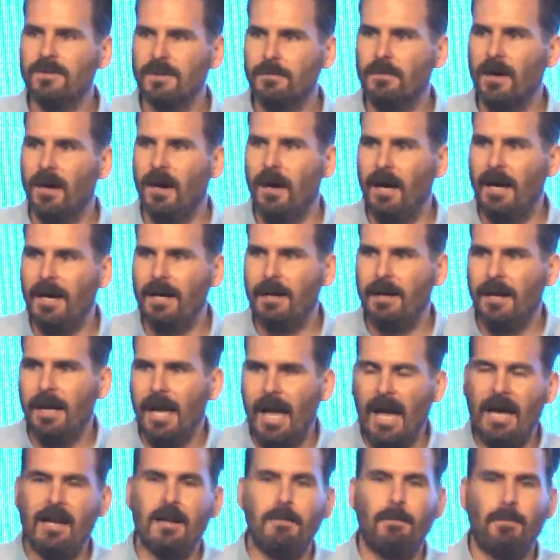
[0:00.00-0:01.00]
to buy,
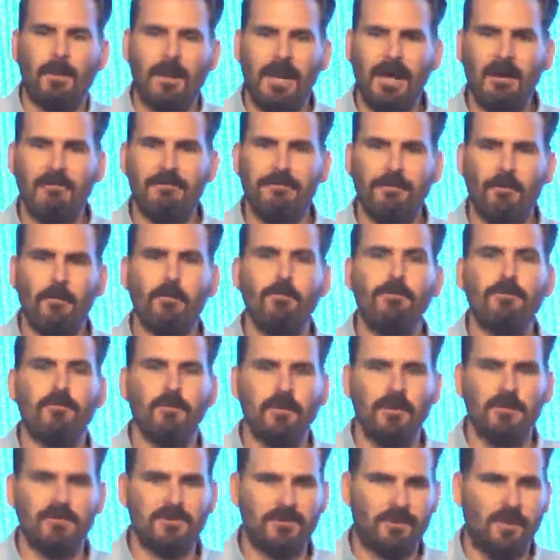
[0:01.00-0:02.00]
and a platform full of